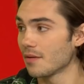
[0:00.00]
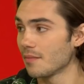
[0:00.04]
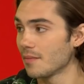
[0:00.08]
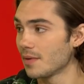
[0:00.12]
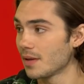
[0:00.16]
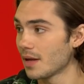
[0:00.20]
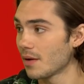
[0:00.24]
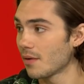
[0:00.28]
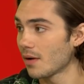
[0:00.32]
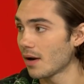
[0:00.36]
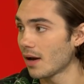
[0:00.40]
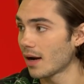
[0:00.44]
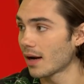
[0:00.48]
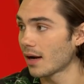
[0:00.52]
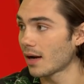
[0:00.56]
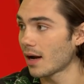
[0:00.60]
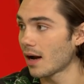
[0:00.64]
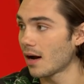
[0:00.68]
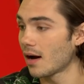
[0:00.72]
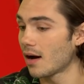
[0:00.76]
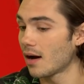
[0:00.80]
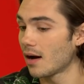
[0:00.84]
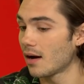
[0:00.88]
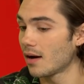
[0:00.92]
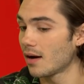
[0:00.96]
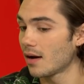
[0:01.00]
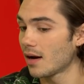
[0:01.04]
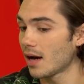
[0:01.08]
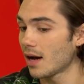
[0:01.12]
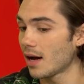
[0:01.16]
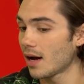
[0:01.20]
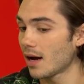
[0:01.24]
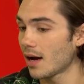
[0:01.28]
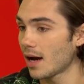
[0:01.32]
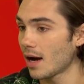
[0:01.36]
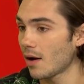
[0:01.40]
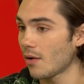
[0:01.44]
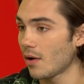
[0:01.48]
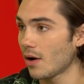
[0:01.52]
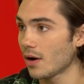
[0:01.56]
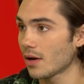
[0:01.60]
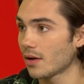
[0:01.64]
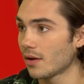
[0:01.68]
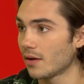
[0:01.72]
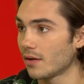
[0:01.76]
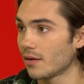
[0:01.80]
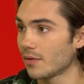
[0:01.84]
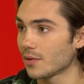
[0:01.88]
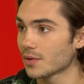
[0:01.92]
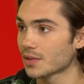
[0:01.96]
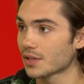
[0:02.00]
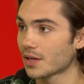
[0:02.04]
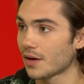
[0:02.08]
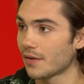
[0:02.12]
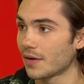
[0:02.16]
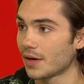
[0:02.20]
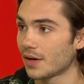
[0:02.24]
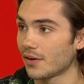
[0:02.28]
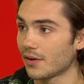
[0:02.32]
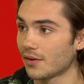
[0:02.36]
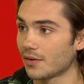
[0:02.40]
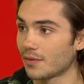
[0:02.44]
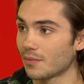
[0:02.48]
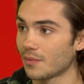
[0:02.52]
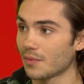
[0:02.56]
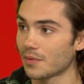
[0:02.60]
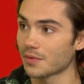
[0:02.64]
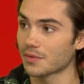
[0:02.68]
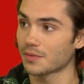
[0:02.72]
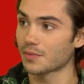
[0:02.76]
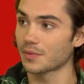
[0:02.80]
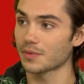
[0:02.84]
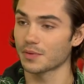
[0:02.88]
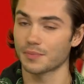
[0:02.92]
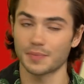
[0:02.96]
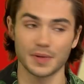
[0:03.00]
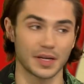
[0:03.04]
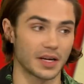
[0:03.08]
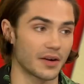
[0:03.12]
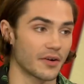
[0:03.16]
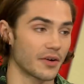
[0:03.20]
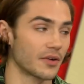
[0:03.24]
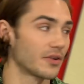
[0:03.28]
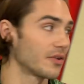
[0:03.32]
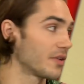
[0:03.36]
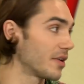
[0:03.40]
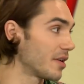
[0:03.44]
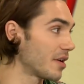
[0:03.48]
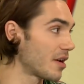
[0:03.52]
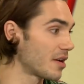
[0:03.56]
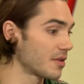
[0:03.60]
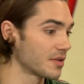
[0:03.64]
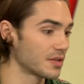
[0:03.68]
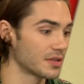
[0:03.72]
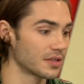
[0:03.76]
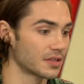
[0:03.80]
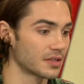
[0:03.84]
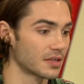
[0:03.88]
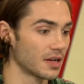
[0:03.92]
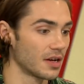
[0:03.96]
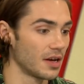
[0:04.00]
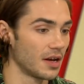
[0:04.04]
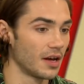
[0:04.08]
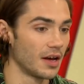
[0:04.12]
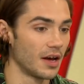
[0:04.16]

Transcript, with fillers: of them, and they were like, uh, "How are you? What's going on? What's what's been going on?" And I just